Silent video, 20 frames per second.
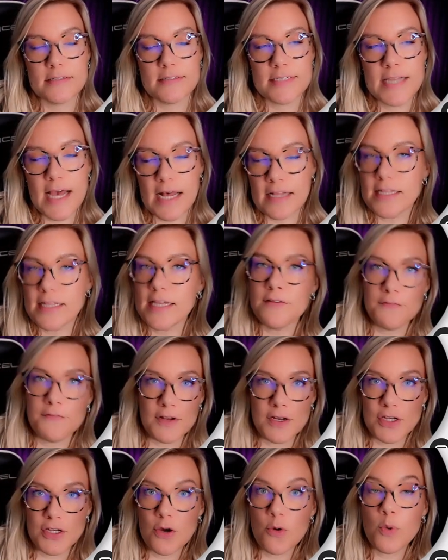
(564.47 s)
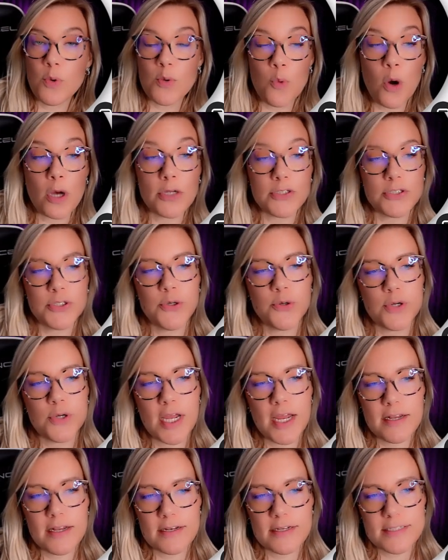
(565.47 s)
tell InVideo we want to
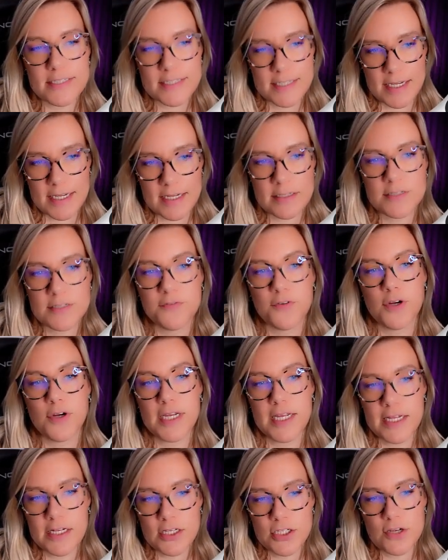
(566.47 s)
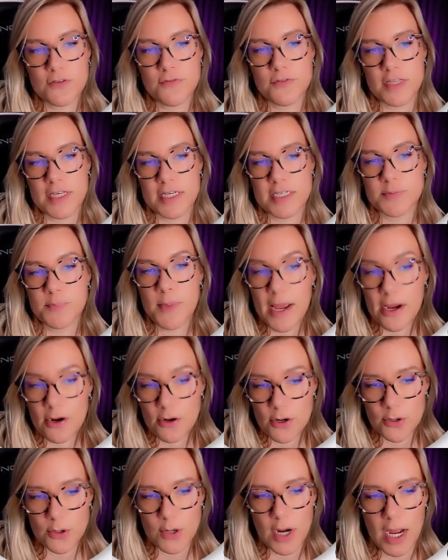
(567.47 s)
create scenes for each of these
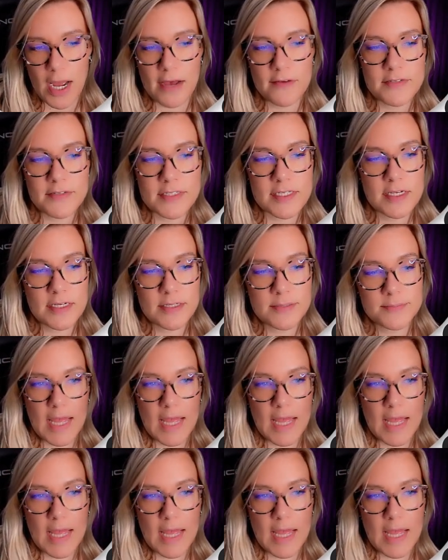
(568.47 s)
paragraphs,